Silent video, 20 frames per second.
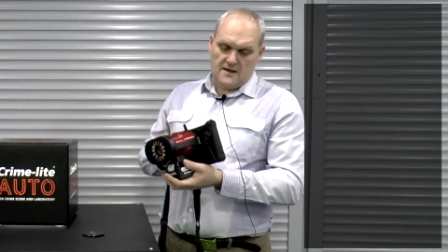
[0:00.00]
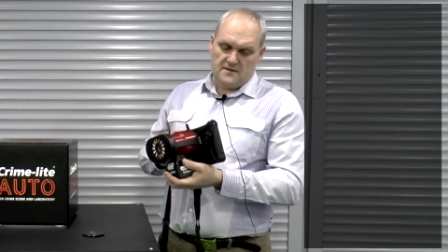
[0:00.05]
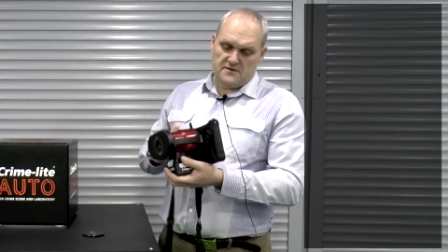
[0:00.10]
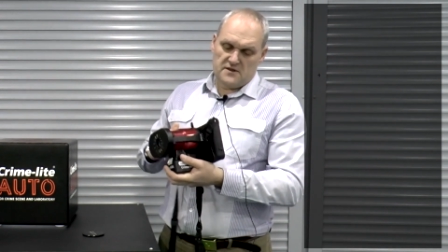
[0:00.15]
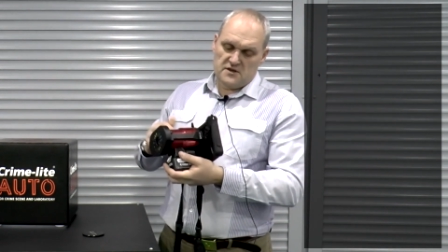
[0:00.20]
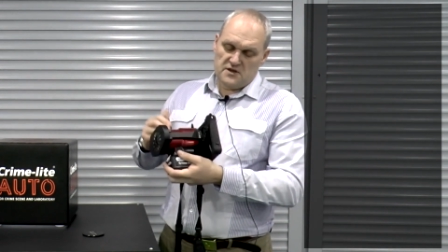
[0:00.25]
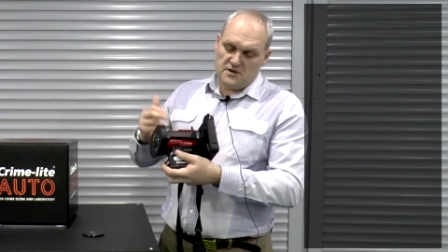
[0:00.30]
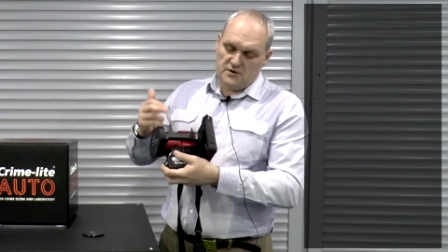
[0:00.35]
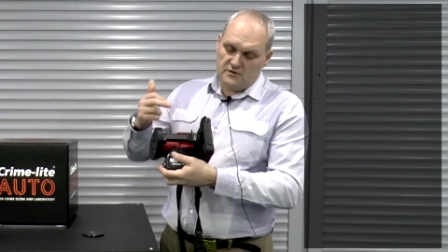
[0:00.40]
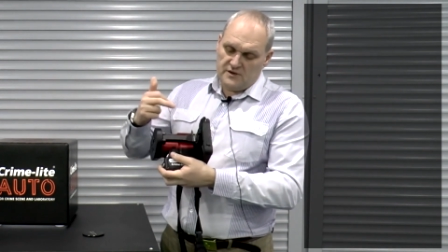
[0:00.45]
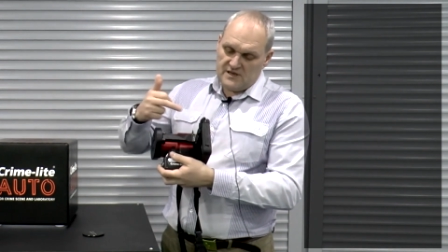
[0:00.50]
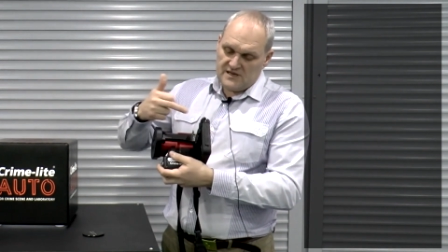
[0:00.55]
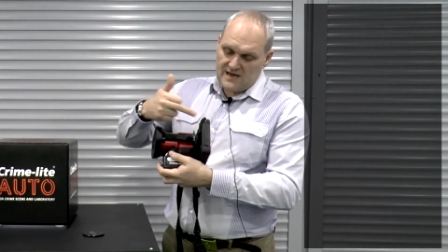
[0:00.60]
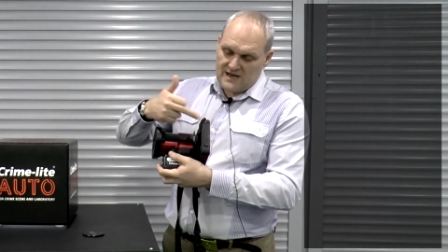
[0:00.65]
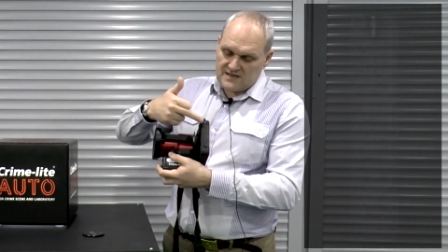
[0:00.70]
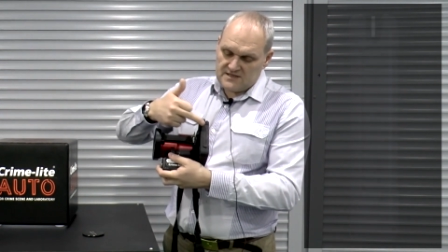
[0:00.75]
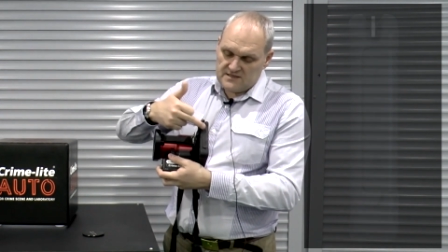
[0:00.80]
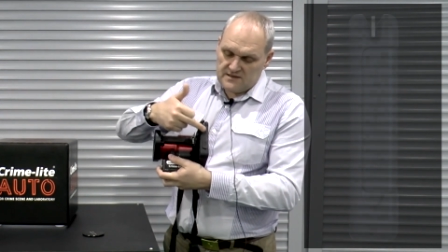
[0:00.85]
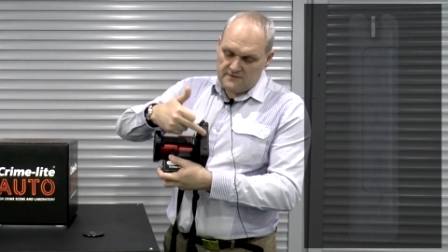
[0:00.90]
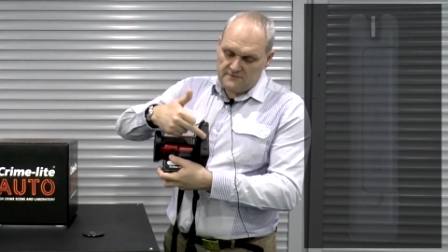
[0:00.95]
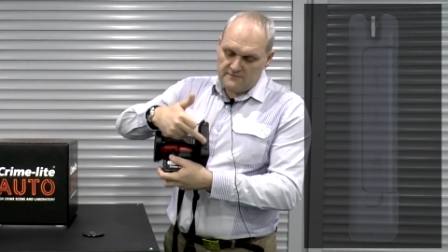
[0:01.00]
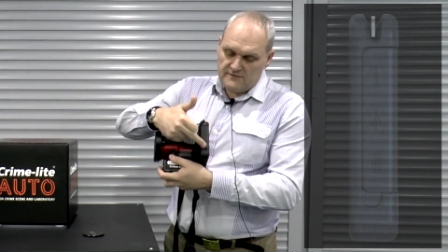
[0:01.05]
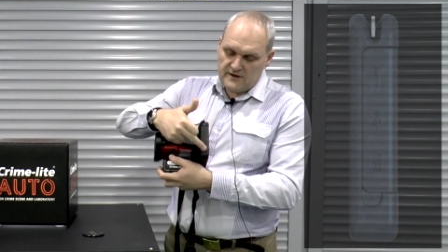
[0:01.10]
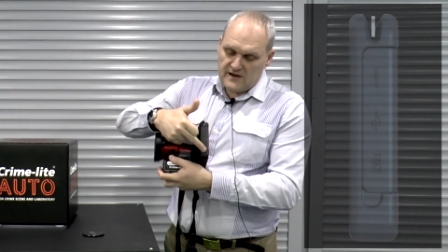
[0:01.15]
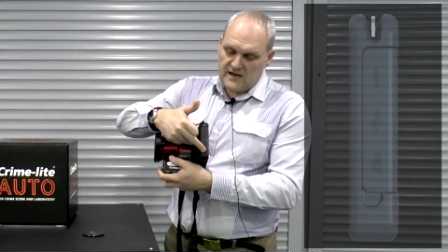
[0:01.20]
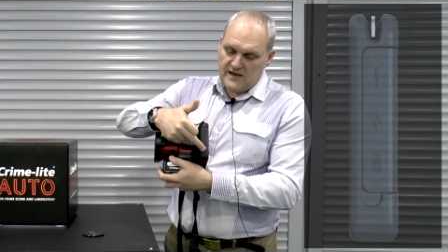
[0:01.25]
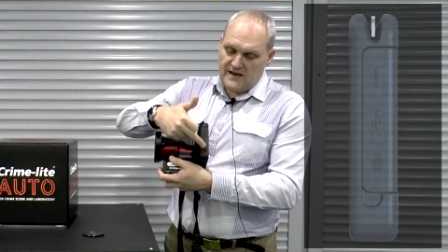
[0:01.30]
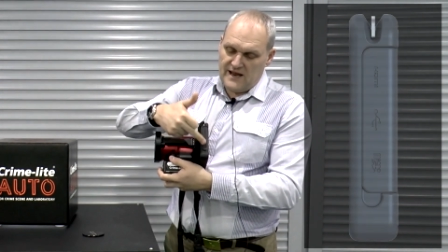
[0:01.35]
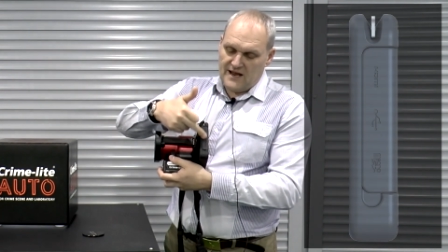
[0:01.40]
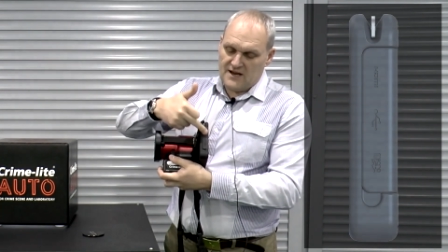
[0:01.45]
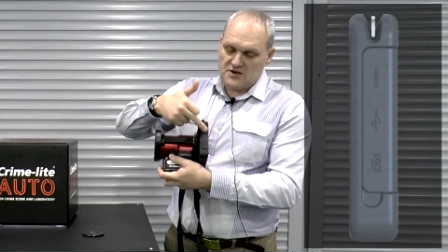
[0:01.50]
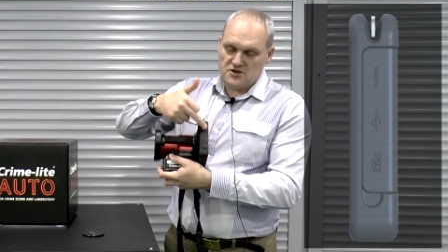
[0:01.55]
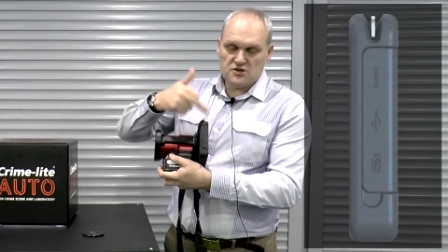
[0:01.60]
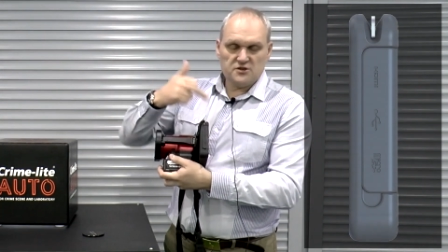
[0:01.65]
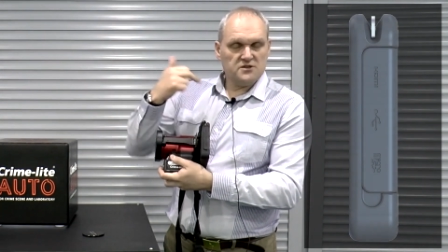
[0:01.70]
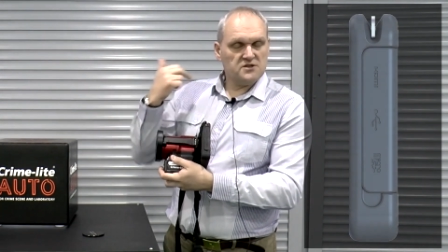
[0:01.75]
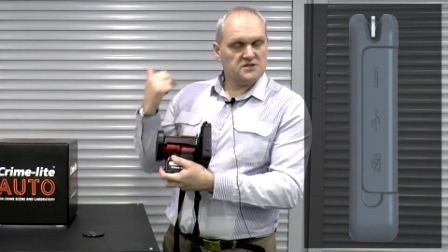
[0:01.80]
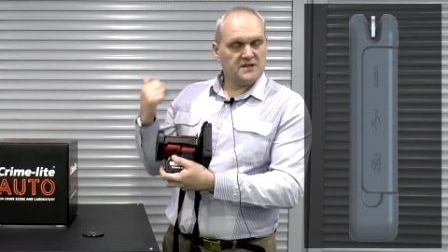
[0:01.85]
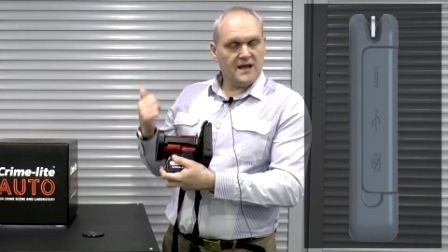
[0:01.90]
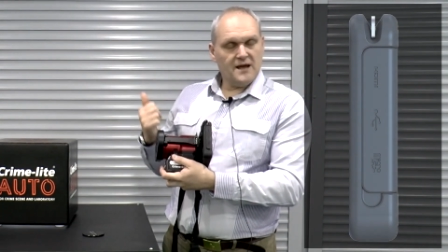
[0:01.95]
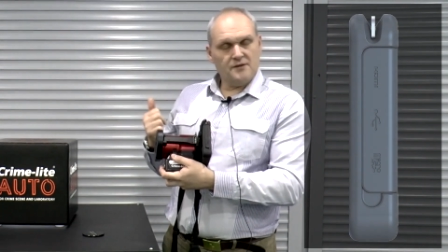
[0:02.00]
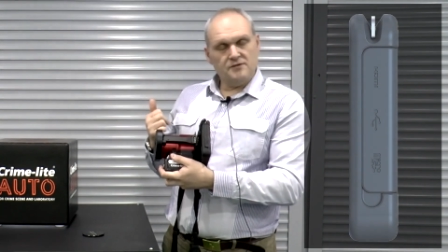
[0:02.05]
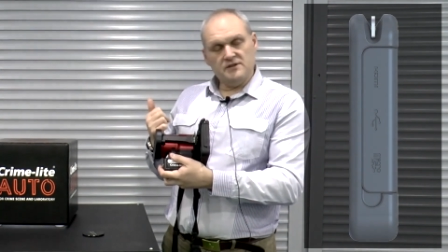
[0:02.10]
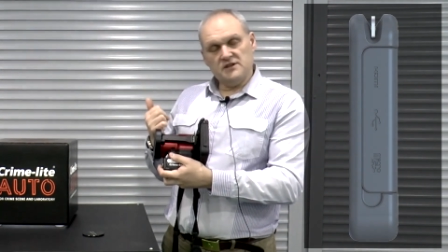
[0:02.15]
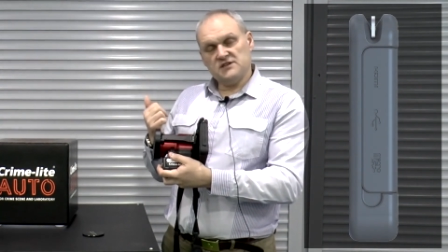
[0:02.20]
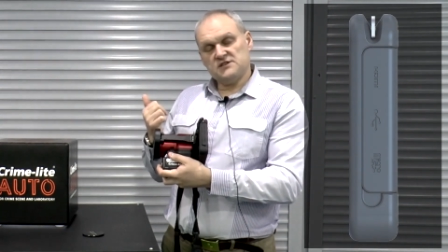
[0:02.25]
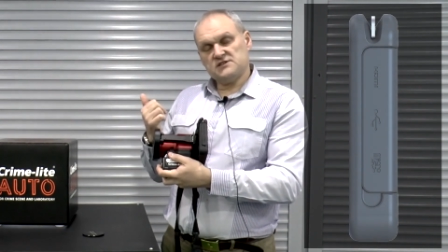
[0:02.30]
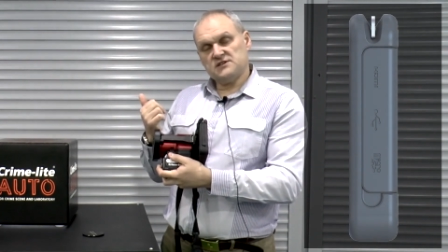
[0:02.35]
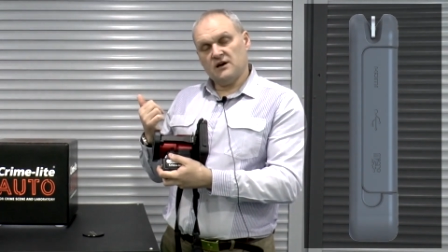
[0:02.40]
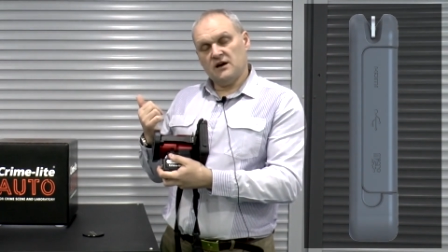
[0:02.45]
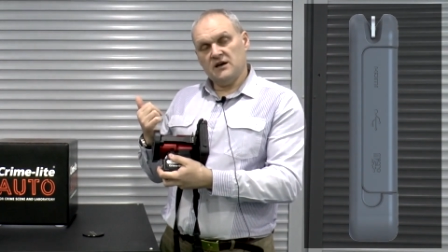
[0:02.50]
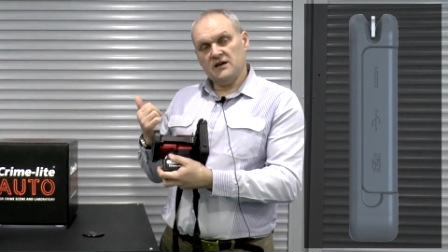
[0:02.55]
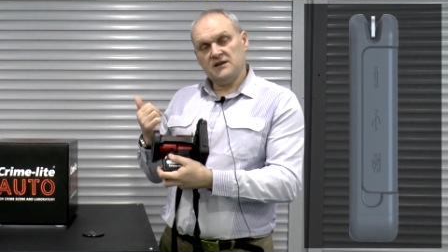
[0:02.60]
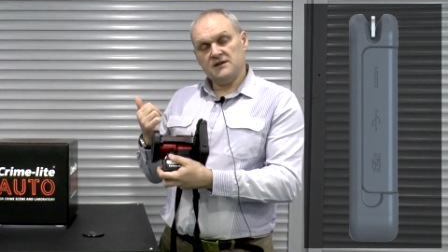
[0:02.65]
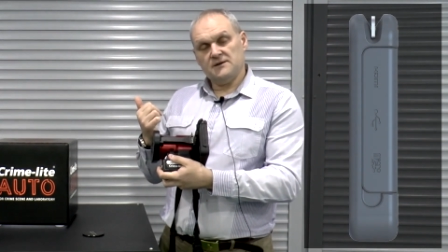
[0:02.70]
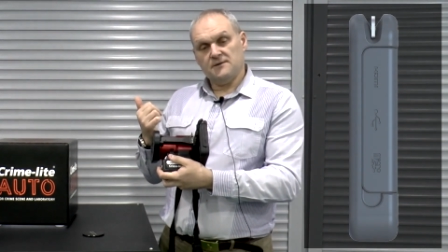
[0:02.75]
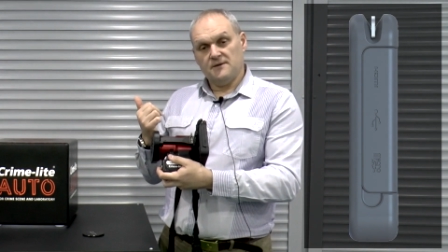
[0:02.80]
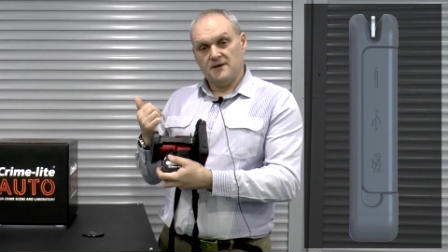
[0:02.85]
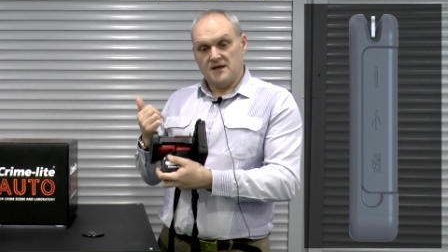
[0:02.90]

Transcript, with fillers: The unit has different connections down this side.